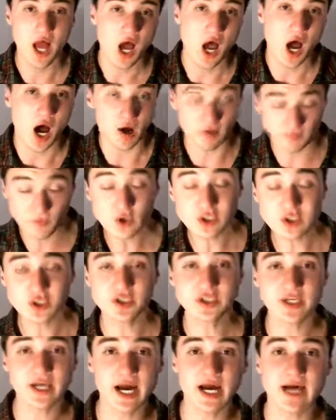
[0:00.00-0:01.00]

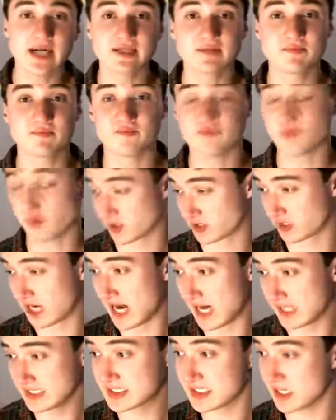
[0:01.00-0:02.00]
unfortunately, I
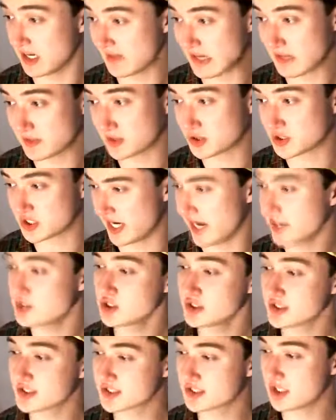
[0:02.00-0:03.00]
forgot about those
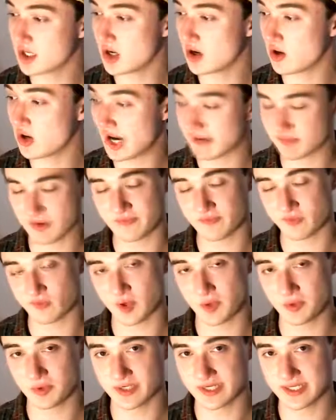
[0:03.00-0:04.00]
changes, so I prepped for
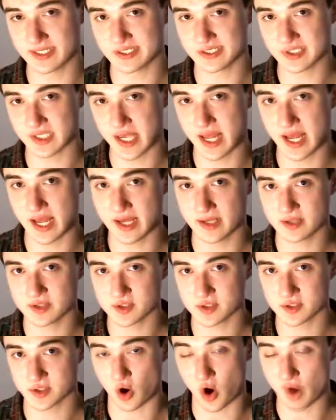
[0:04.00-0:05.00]
Rumorgus and
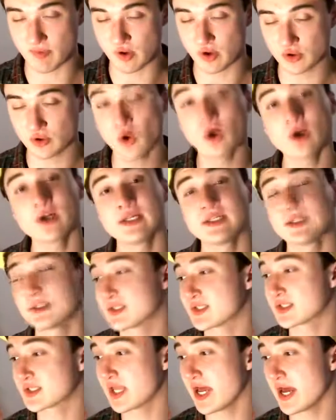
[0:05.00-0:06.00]
Garbodor
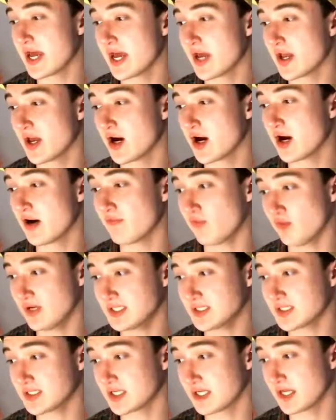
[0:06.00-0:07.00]
instead of
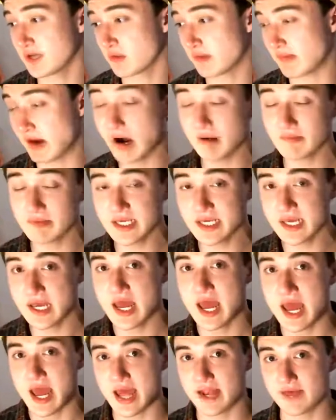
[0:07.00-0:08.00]
Weezing and Ribombee,
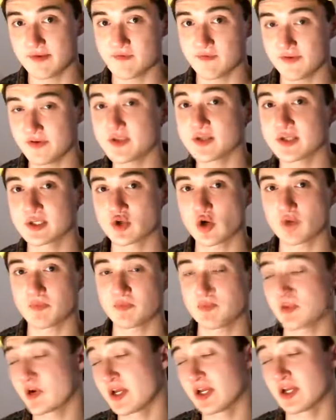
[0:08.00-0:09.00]
and I have a feeling he's going to be
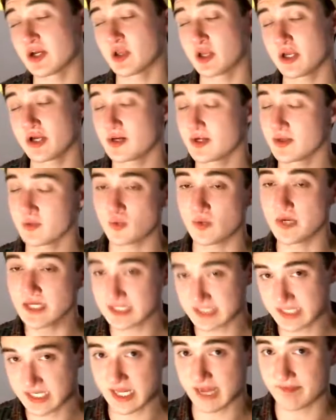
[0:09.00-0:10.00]
bringing Galarian
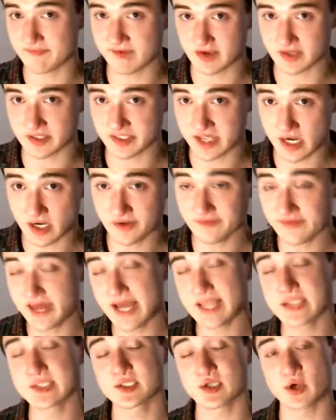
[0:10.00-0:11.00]
Weezing, and I'm very scared of
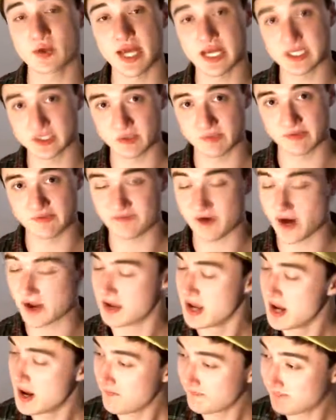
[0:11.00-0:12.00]
that, so that's going to be fun.
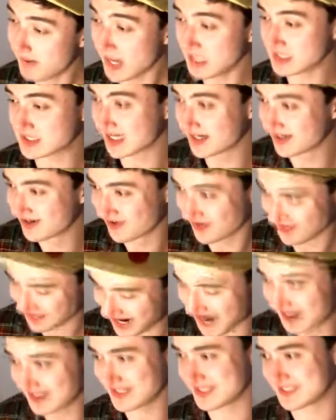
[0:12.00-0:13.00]
But,
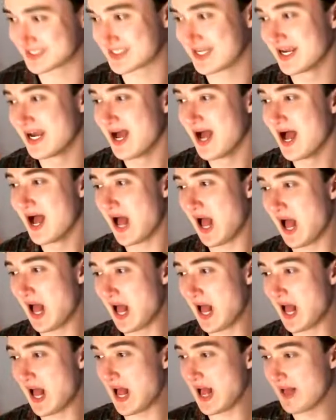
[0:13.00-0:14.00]
regardless,
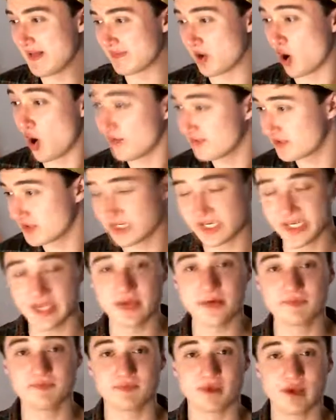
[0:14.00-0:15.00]

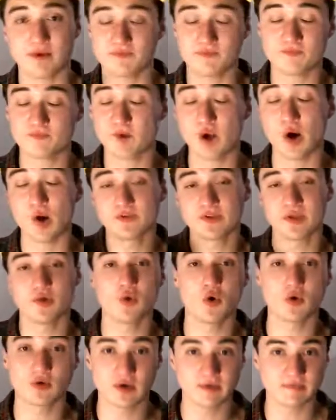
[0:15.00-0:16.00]
hopefully it
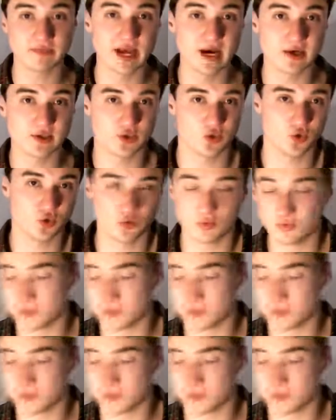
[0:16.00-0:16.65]
won't come down to